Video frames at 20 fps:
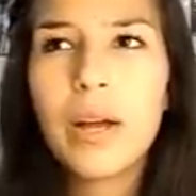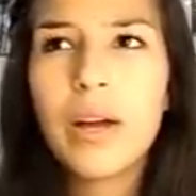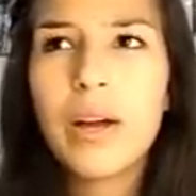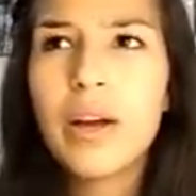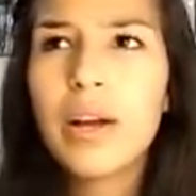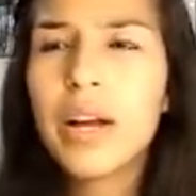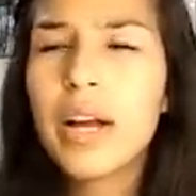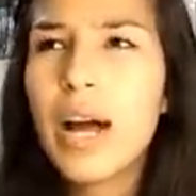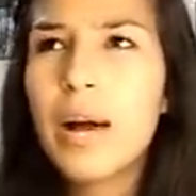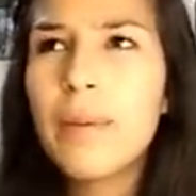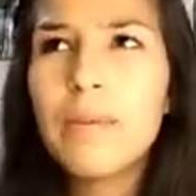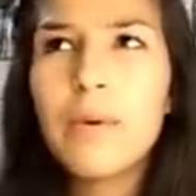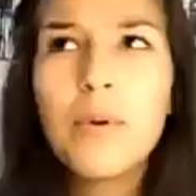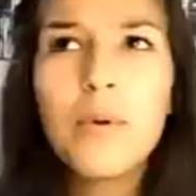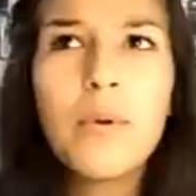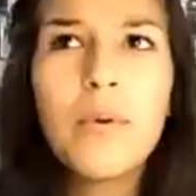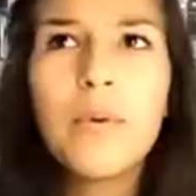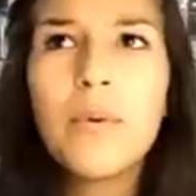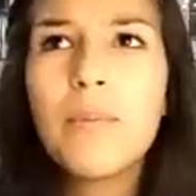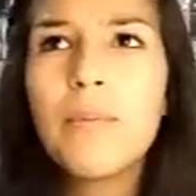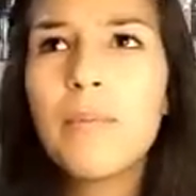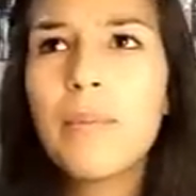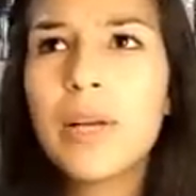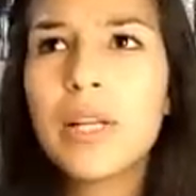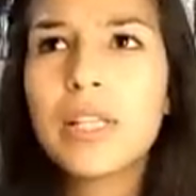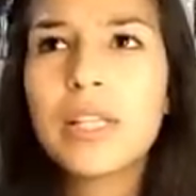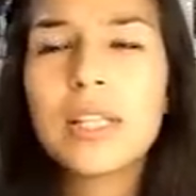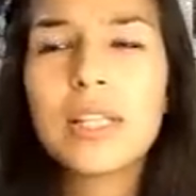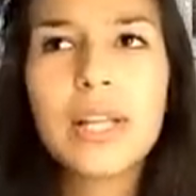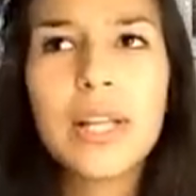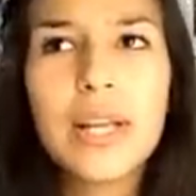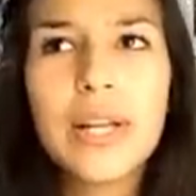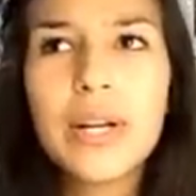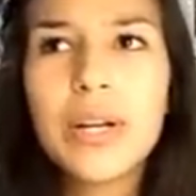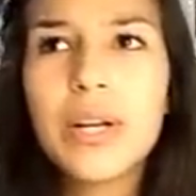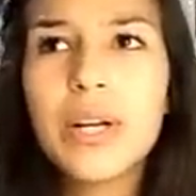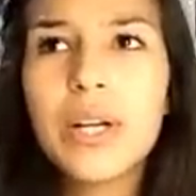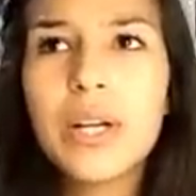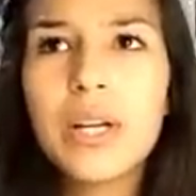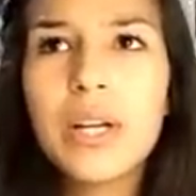a couple months
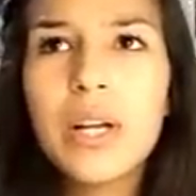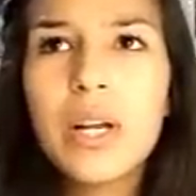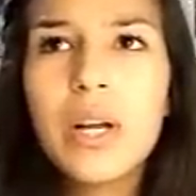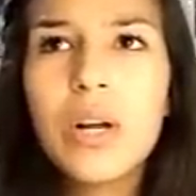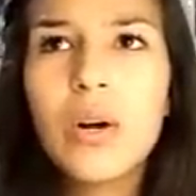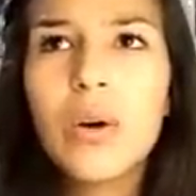later,